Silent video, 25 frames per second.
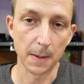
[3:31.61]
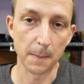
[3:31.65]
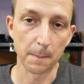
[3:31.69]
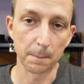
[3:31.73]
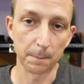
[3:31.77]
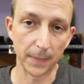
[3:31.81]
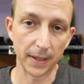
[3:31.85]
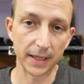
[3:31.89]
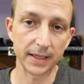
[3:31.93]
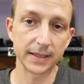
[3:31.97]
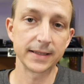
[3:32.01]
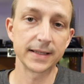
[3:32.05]

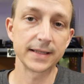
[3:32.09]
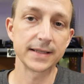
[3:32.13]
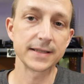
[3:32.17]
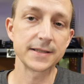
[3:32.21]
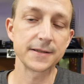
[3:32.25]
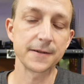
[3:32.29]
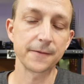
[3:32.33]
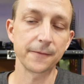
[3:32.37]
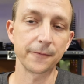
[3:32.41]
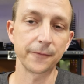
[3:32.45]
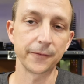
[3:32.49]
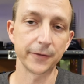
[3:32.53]

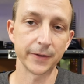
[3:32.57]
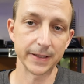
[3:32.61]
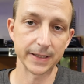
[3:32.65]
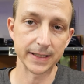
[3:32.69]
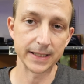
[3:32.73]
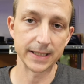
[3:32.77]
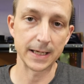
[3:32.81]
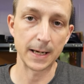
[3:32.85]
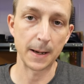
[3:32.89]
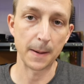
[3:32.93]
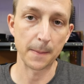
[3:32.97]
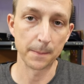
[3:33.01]
maintenance
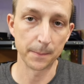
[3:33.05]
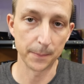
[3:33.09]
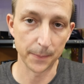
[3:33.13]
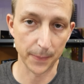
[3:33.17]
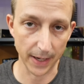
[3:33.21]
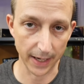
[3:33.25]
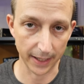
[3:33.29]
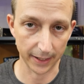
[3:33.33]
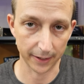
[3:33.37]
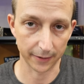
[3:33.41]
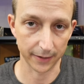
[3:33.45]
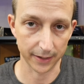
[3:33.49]
free
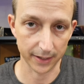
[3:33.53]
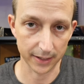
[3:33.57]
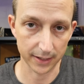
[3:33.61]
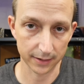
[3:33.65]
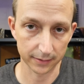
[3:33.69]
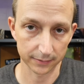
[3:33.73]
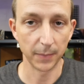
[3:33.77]
battery.